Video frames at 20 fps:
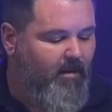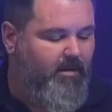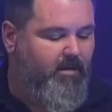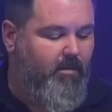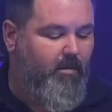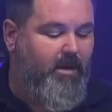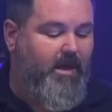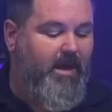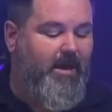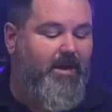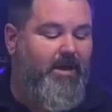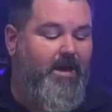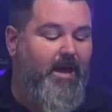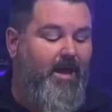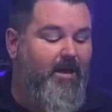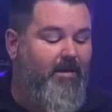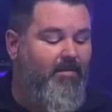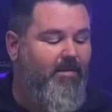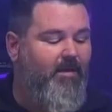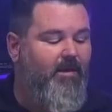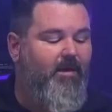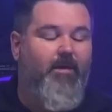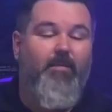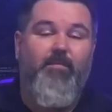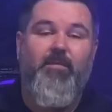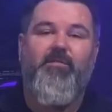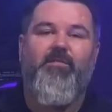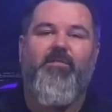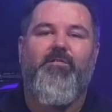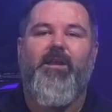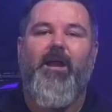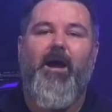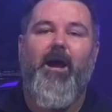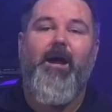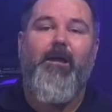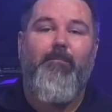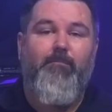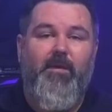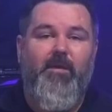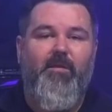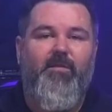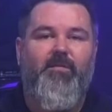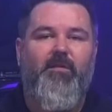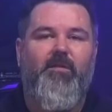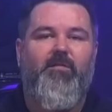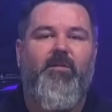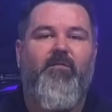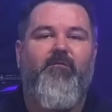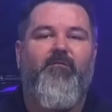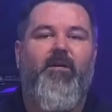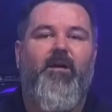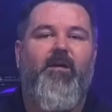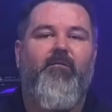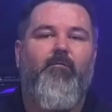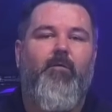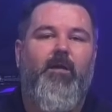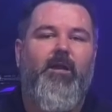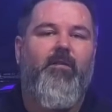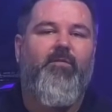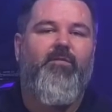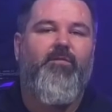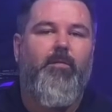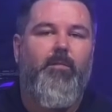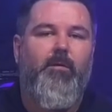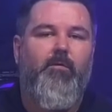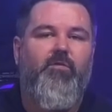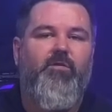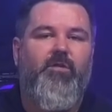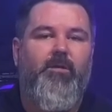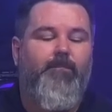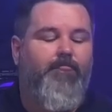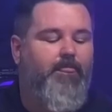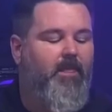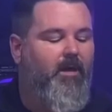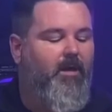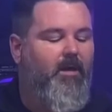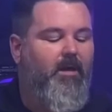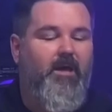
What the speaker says: So again, guys, this is an IP65 rated solution.